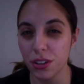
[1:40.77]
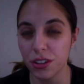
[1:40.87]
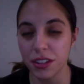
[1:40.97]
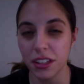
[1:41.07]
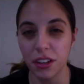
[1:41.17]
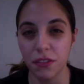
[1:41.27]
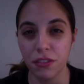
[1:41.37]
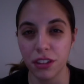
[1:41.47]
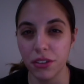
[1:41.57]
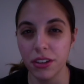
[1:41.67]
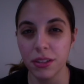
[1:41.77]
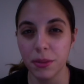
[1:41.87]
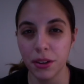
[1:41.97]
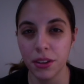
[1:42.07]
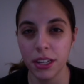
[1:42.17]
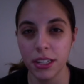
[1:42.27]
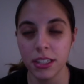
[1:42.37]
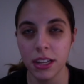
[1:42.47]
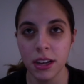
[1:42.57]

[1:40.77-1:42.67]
There's a lot of theories about this,